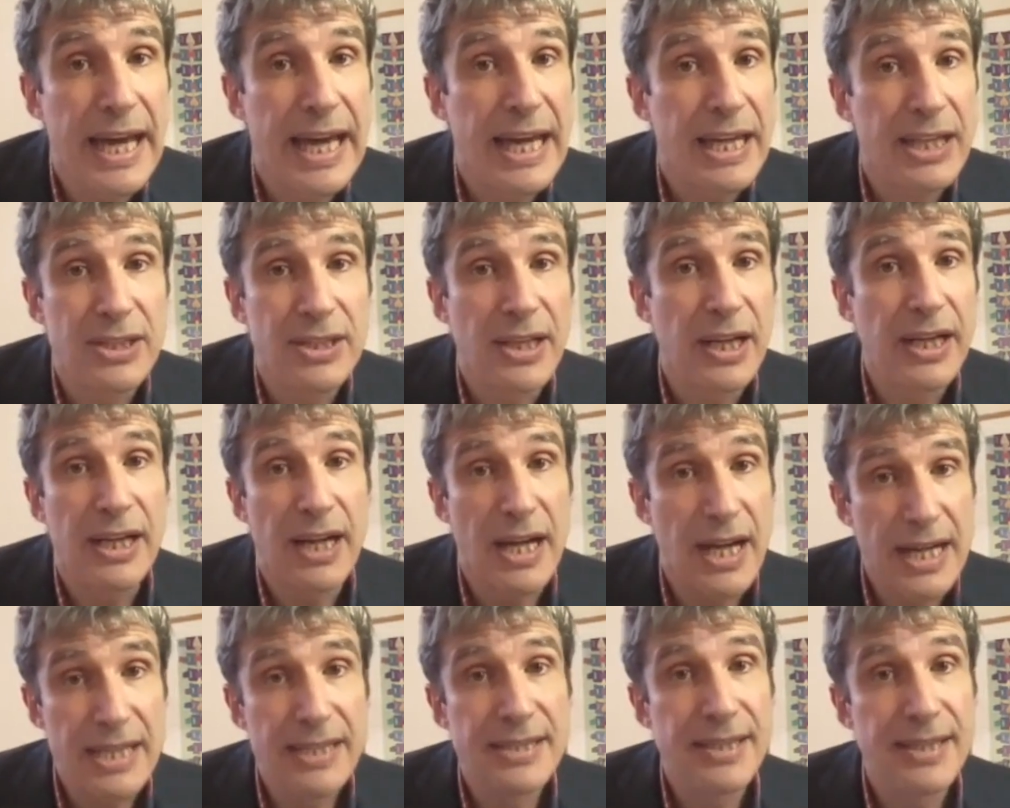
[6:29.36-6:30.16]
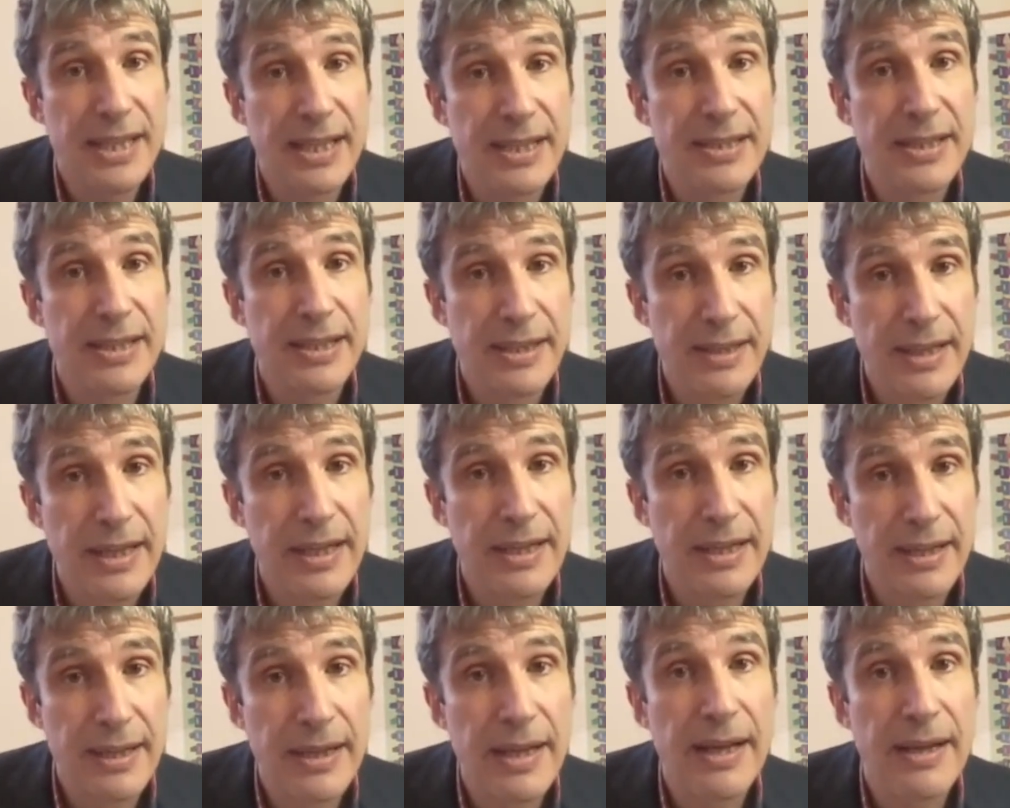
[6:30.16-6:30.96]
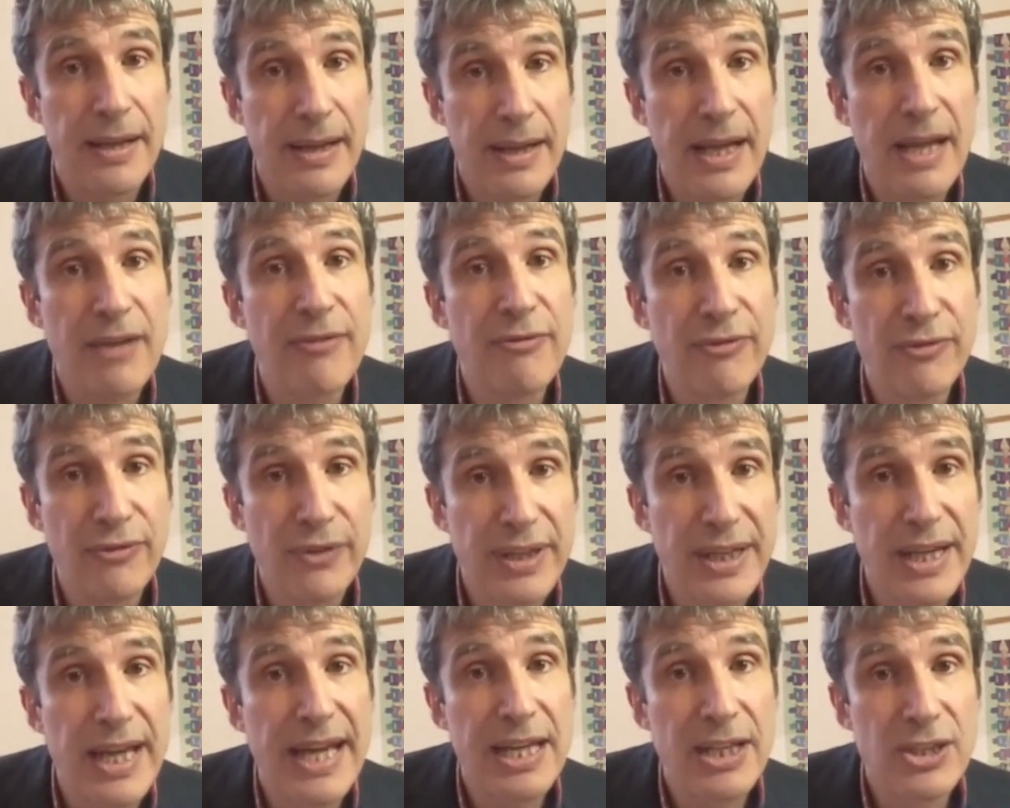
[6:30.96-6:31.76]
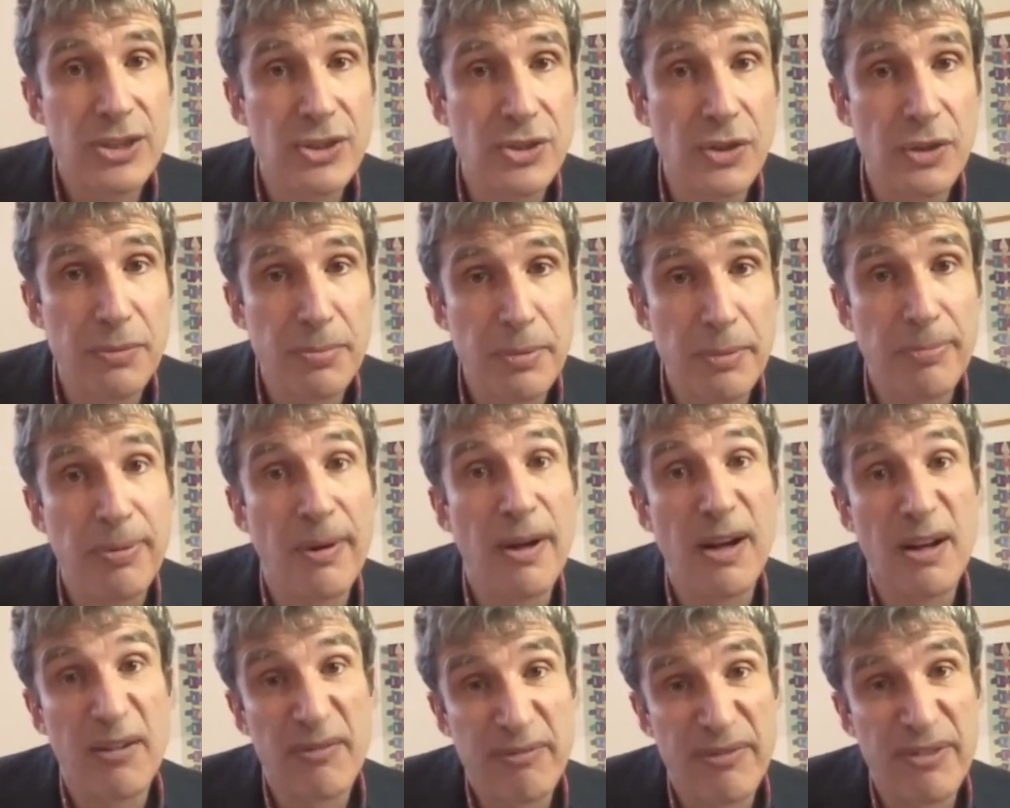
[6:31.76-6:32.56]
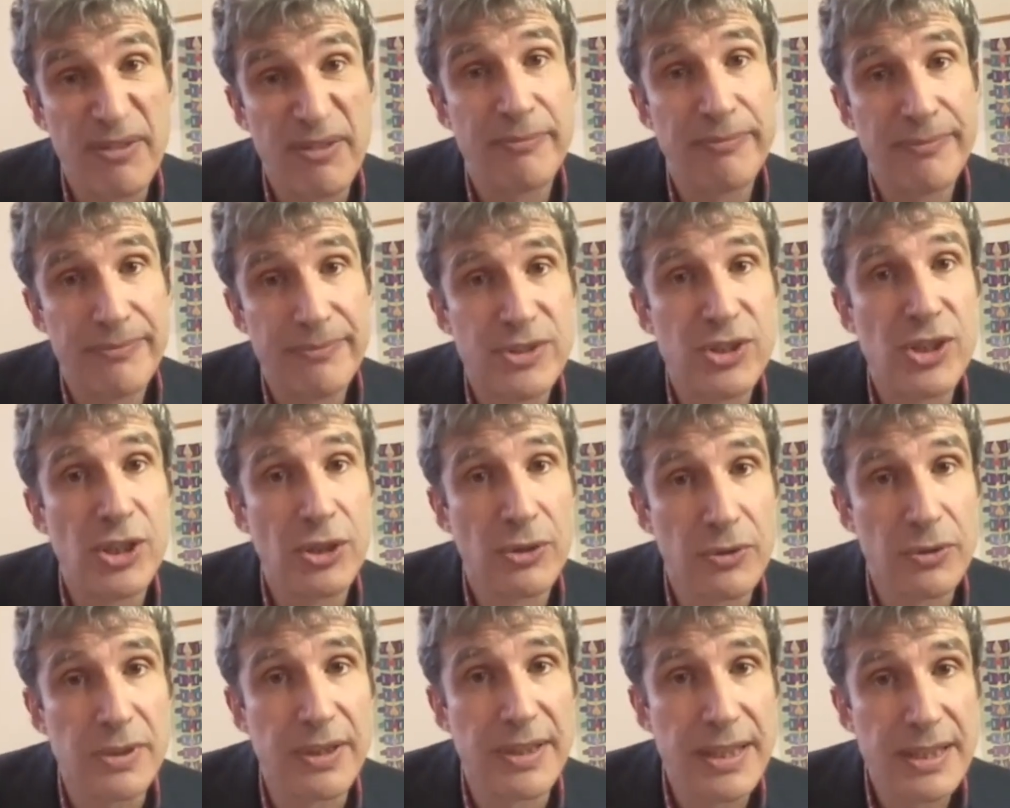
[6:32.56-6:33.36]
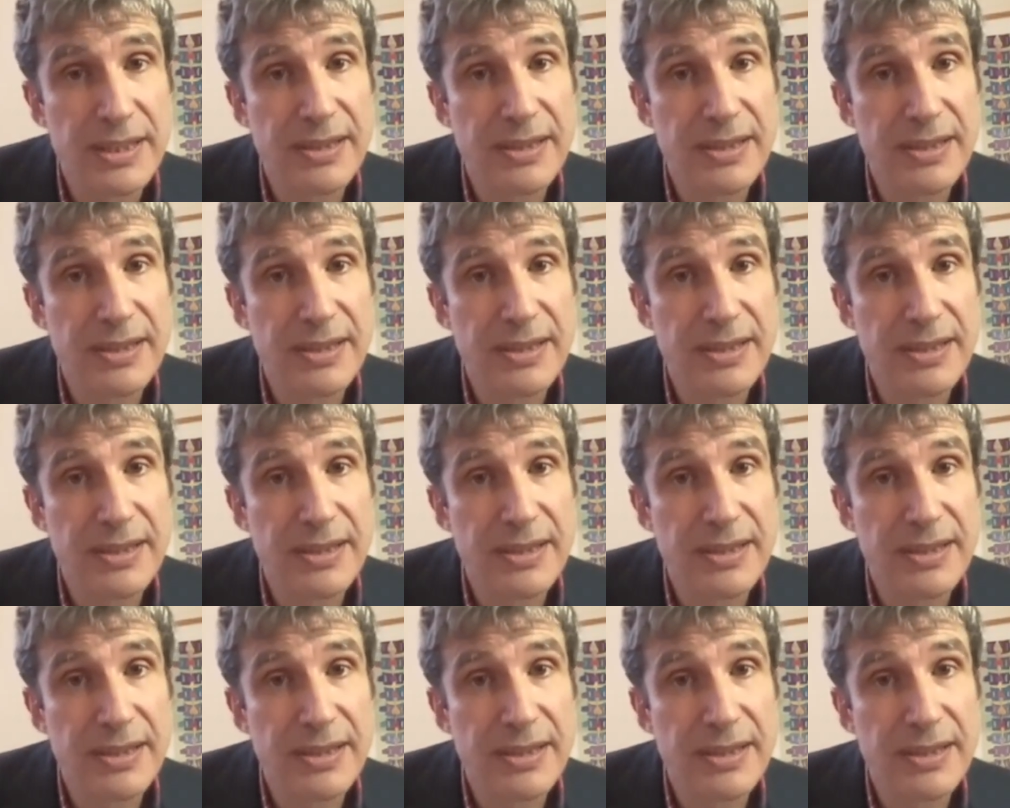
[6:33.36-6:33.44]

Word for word: age. I, I see it in, in every age group, apart from children.